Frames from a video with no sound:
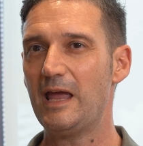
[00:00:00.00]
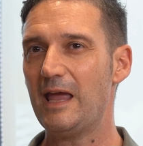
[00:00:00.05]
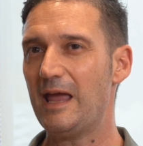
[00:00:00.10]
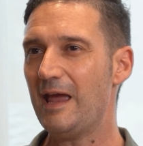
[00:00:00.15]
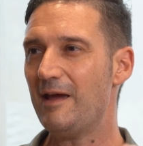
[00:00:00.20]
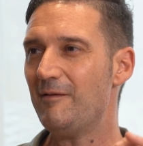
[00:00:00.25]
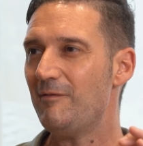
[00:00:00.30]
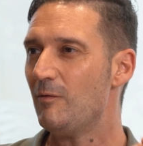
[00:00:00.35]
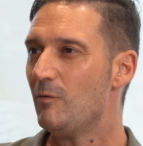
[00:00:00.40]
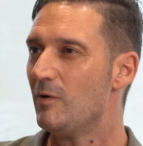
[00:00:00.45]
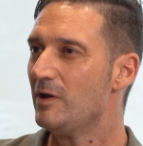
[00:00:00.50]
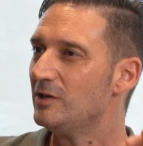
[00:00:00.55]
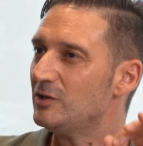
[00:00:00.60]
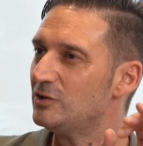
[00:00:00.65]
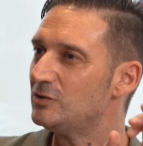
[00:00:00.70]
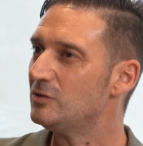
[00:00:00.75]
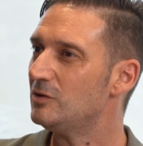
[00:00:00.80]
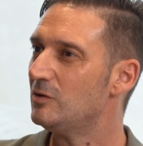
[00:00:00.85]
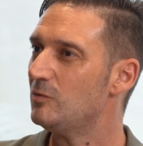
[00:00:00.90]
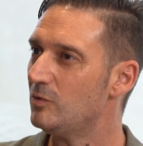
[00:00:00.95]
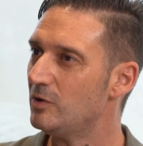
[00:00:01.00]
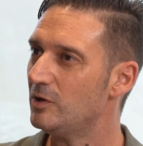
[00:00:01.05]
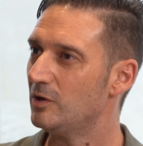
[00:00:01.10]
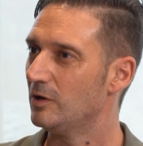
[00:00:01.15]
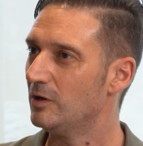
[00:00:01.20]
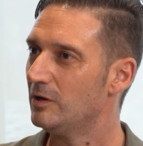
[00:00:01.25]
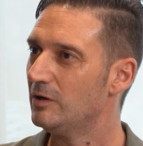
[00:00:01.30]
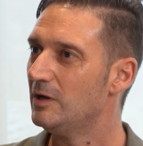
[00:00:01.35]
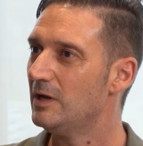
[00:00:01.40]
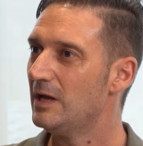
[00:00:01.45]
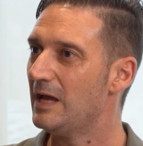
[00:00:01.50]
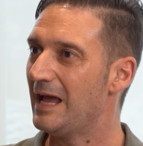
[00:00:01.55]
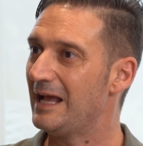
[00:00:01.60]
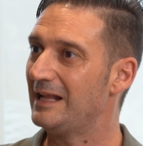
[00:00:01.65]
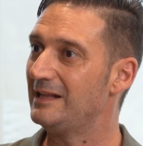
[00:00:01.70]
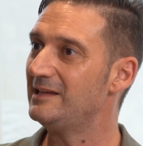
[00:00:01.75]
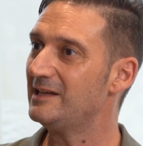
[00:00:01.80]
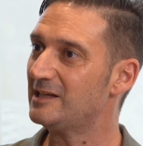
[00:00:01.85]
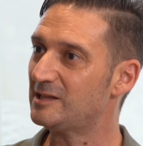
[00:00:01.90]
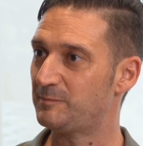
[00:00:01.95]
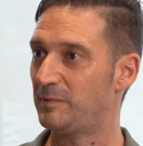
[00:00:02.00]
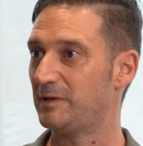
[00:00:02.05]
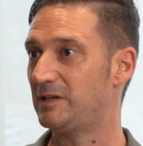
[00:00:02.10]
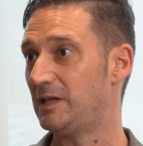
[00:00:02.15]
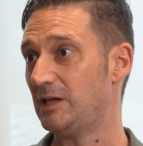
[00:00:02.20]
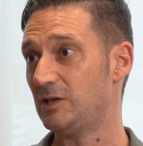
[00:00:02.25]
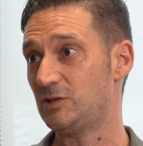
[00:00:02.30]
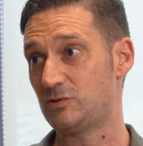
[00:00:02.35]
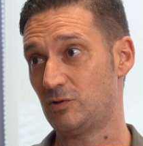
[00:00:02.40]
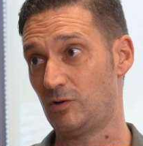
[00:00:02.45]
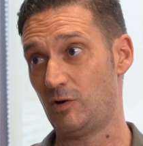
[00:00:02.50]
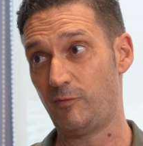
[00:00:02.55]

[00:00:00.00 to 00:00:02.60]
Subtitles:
Everyone is so aware, and the expectation,